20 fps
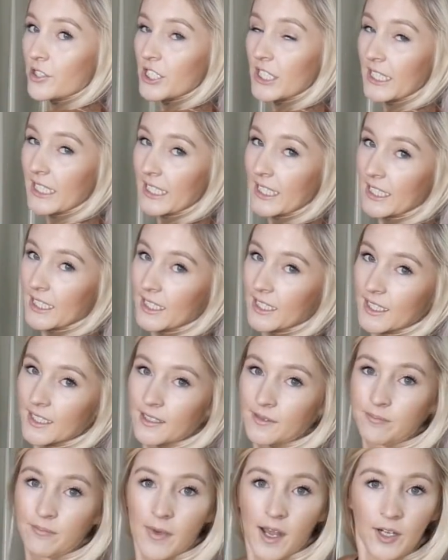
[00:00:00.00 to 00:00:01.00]

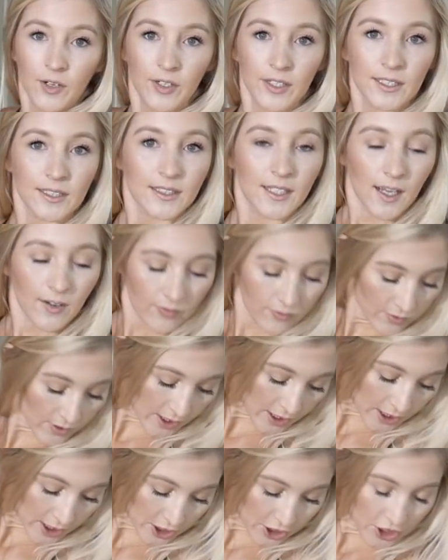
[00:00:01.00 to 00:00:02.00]
cheeky, moderate
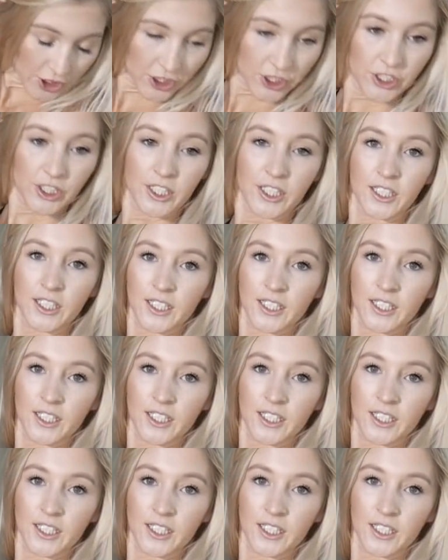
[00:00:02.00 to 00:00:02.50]
coverage.